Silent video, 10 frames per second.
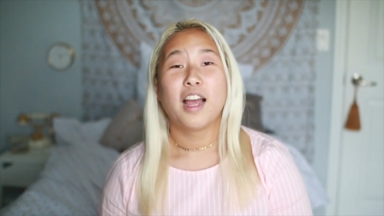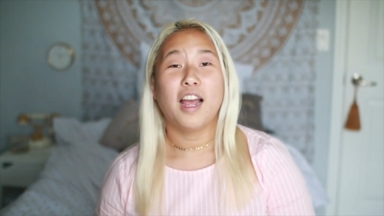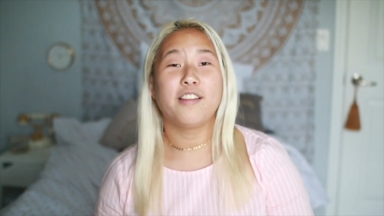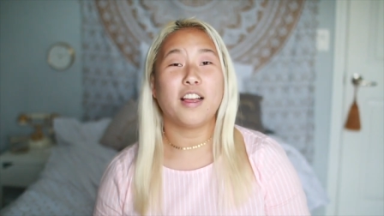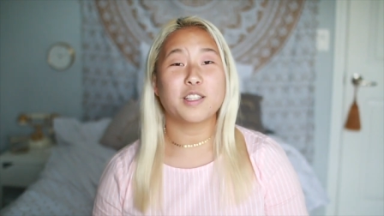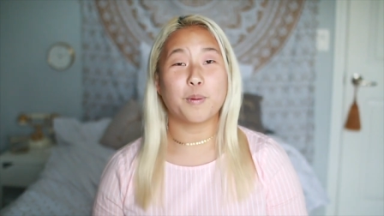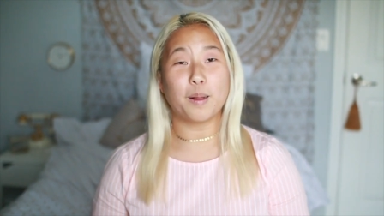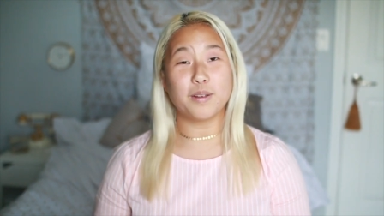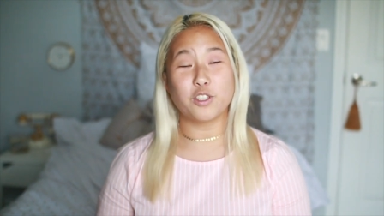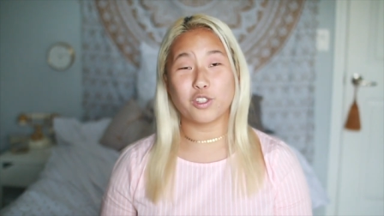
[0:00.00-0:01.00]
And that's
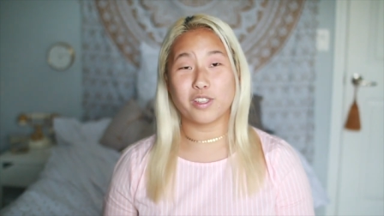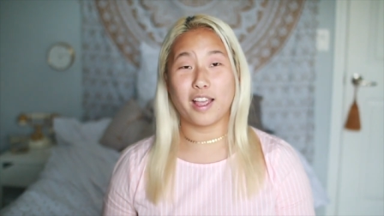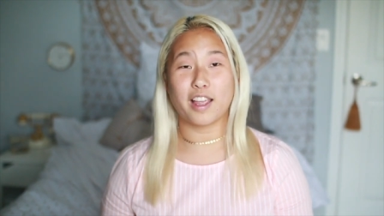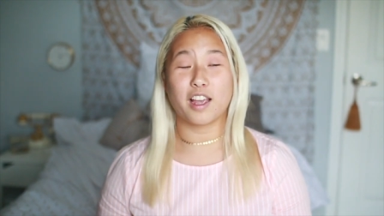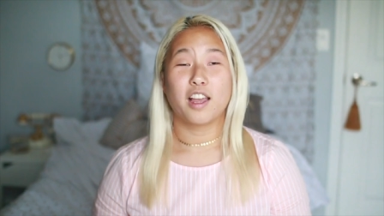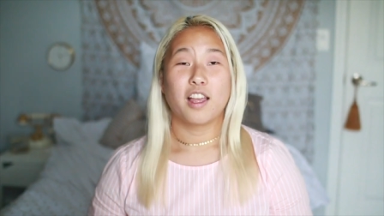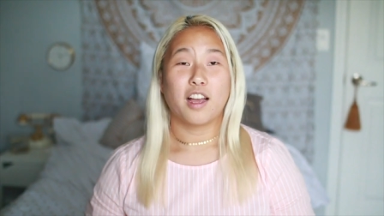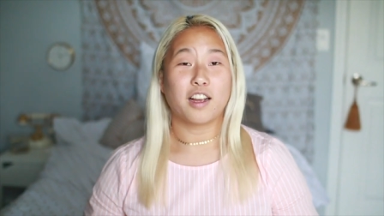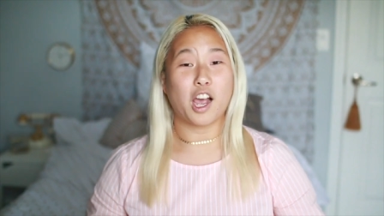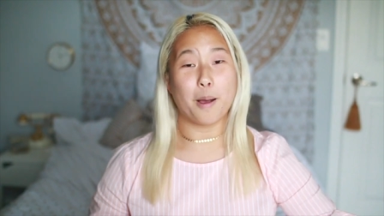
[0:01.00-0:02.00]
probably just like
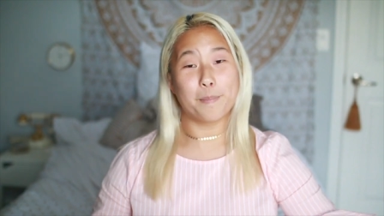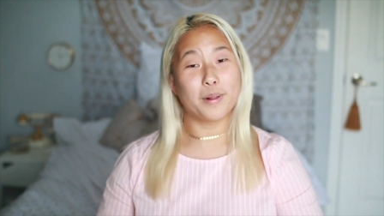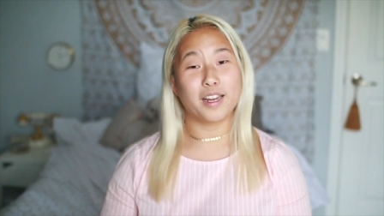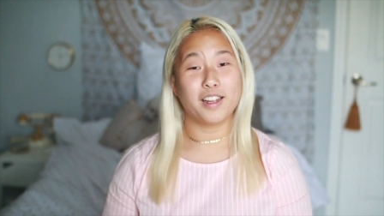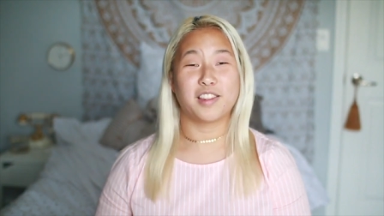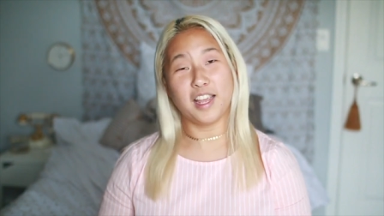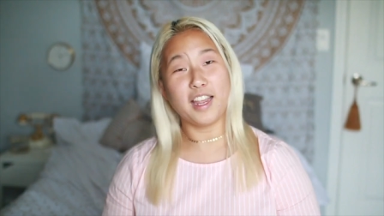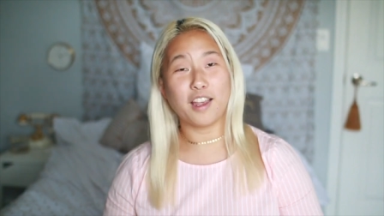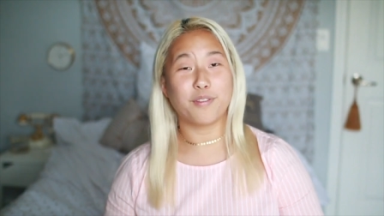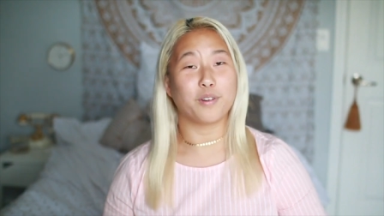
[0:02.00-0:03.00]
a company
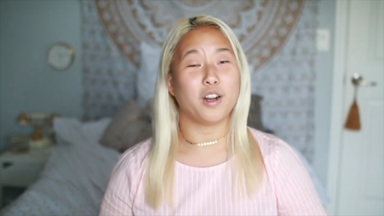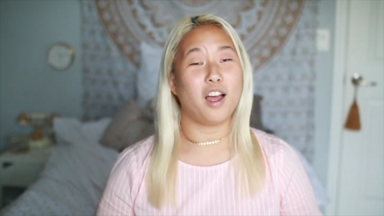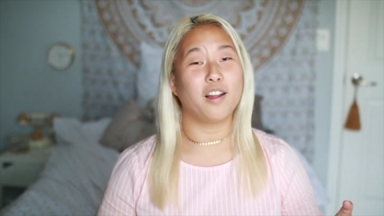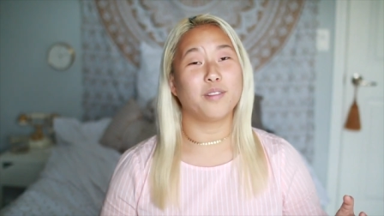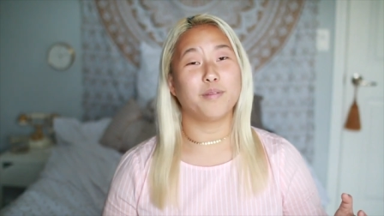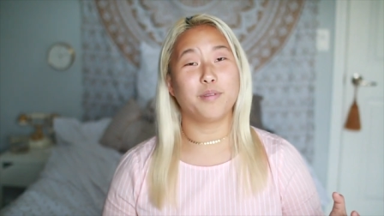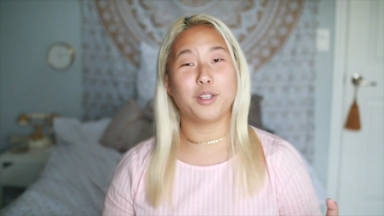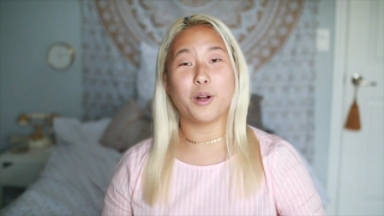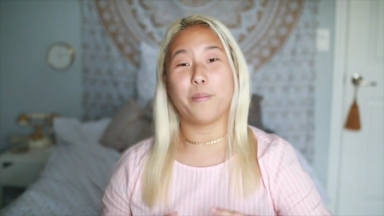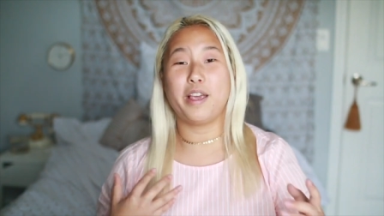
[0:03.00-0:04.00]
thing. If we're not,
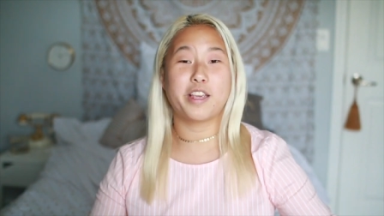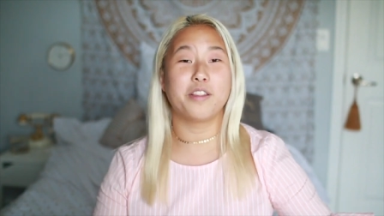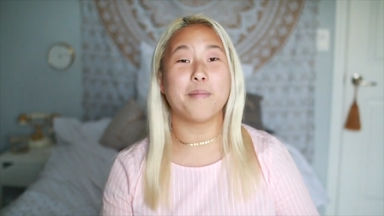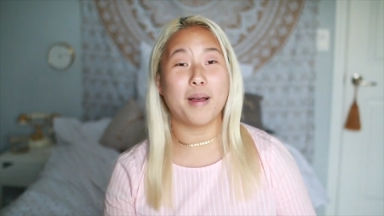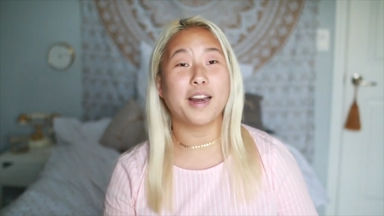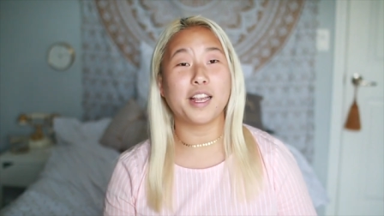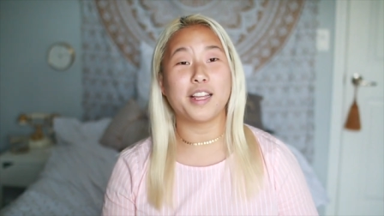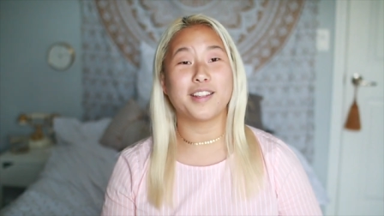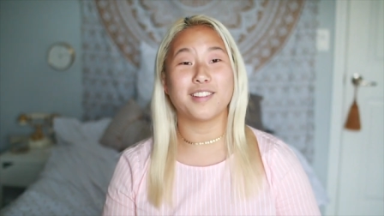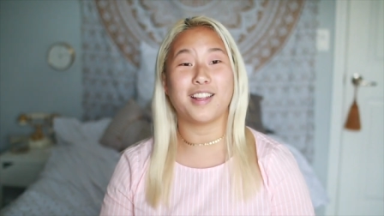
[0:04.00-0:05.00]
you know, making the
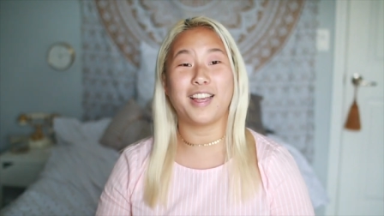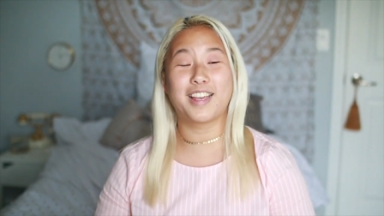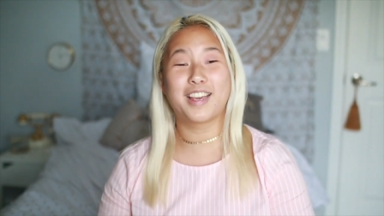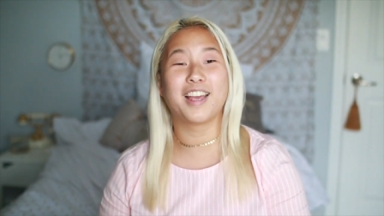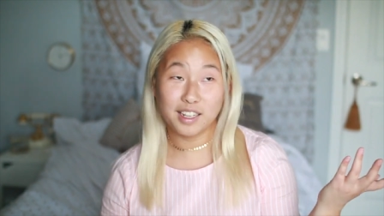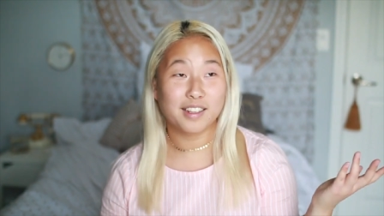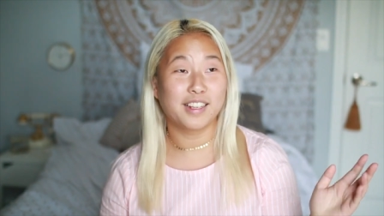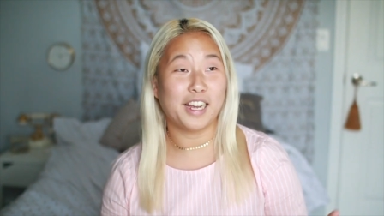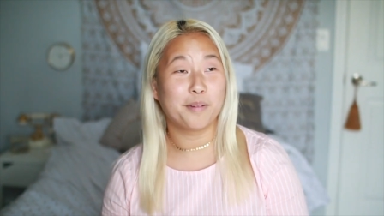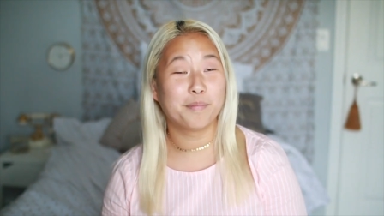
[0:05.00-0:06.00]
money, then like,
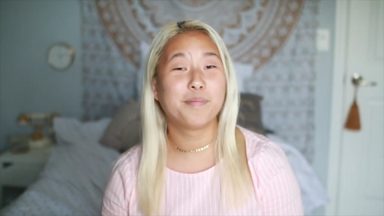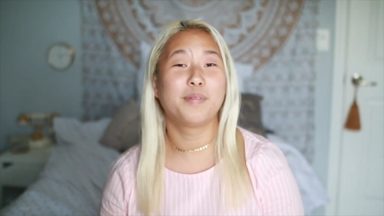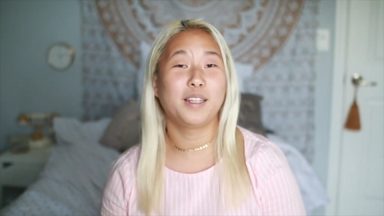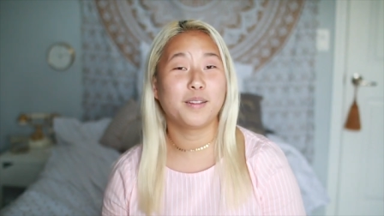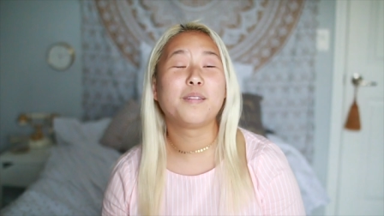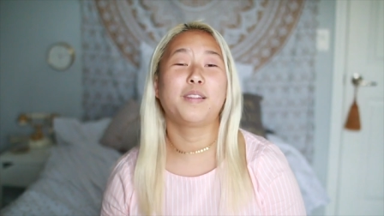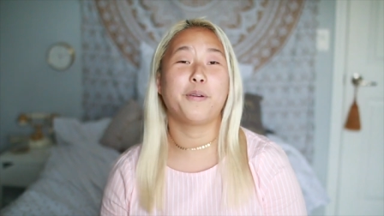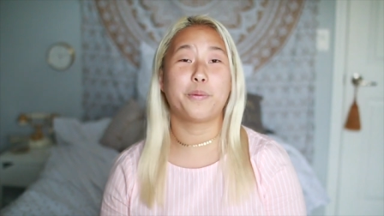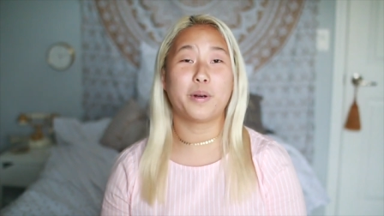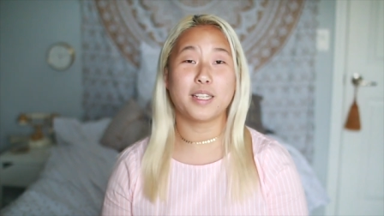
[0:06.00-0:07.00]
yeah, then they
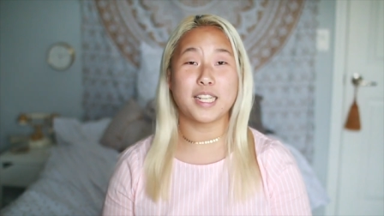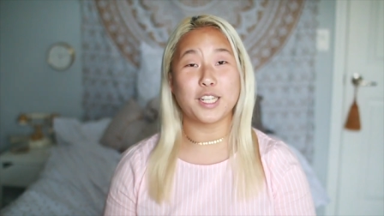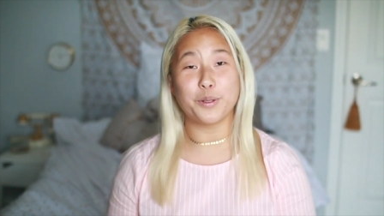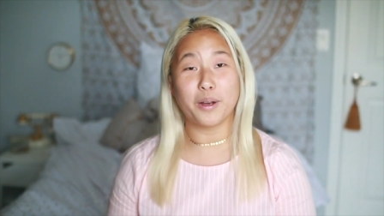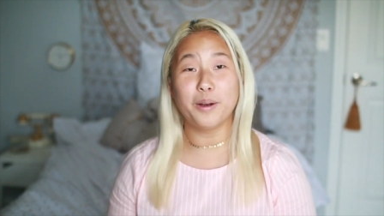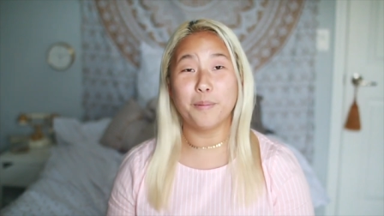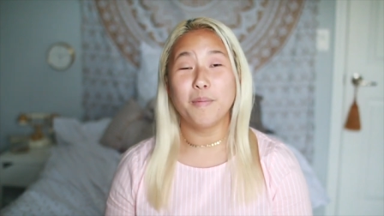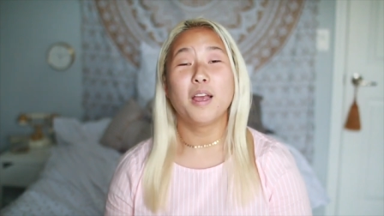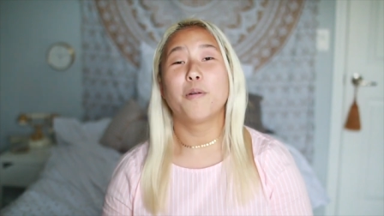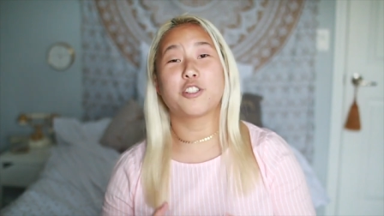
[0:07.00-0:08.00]
would want to send you
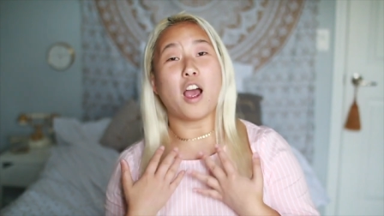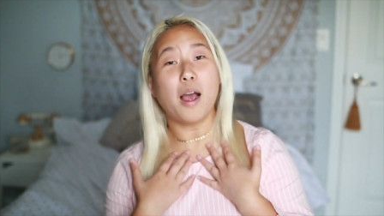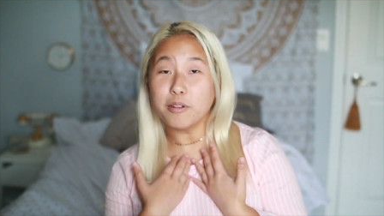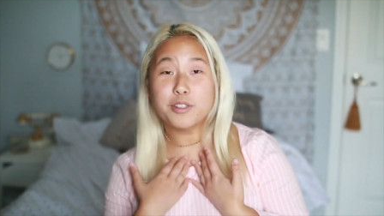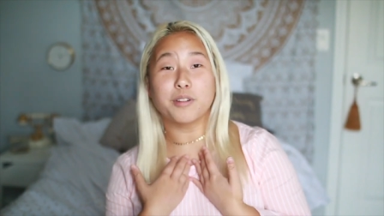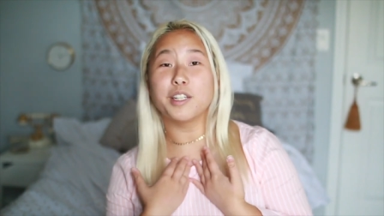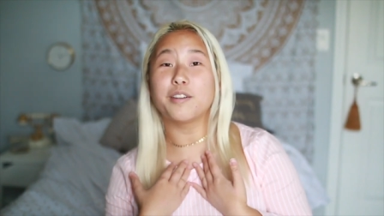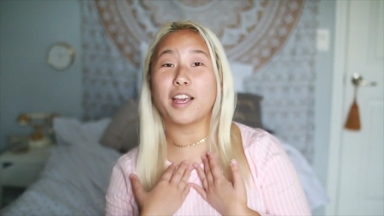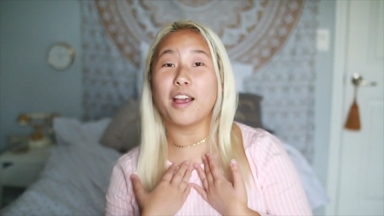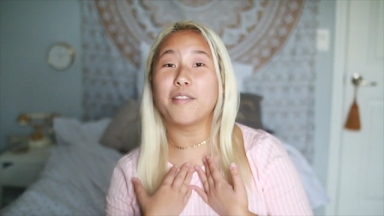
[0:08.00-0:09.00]
home, which I was totally
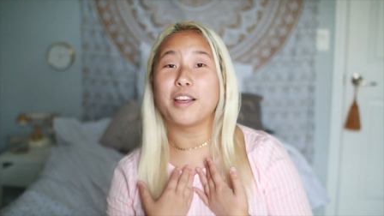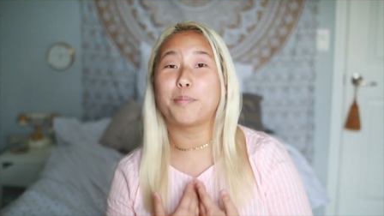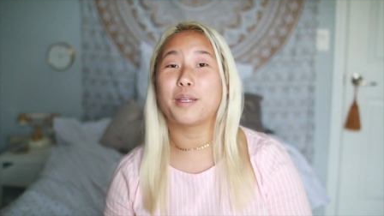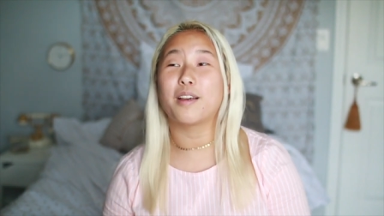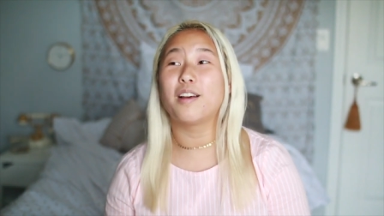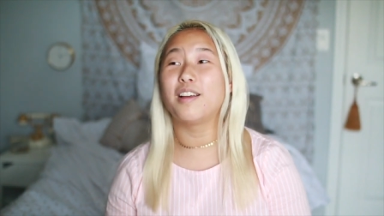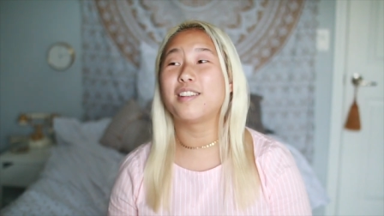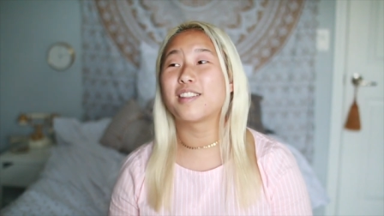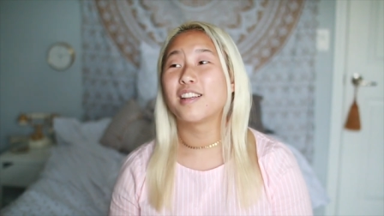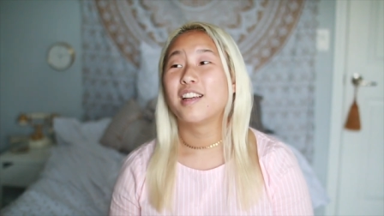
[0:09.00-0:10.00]
okay with
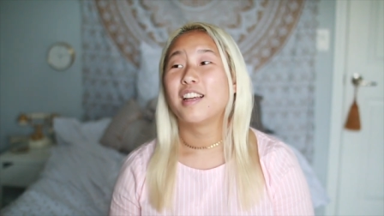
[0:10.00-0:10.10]
because